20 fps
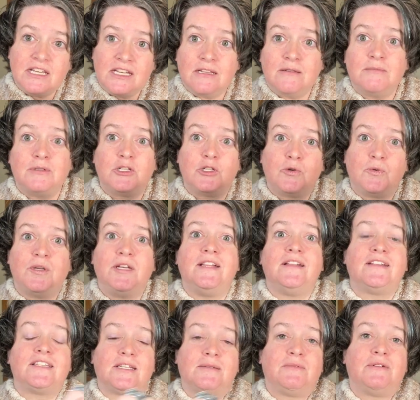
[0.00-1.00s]
in
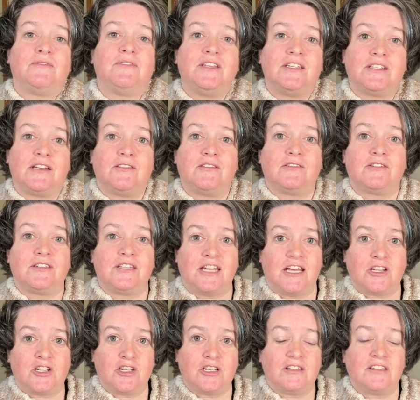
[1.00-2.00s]
between some of these other
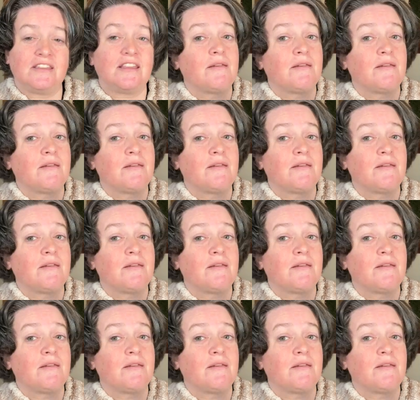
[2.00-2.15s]
sessions.